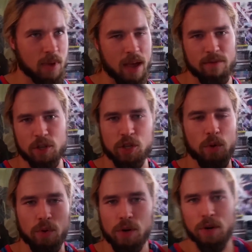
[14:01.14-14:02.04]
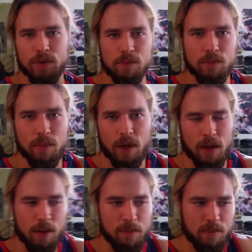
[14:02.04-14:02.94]
I have a shoulder
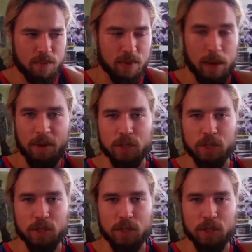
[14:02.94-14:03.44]
thing.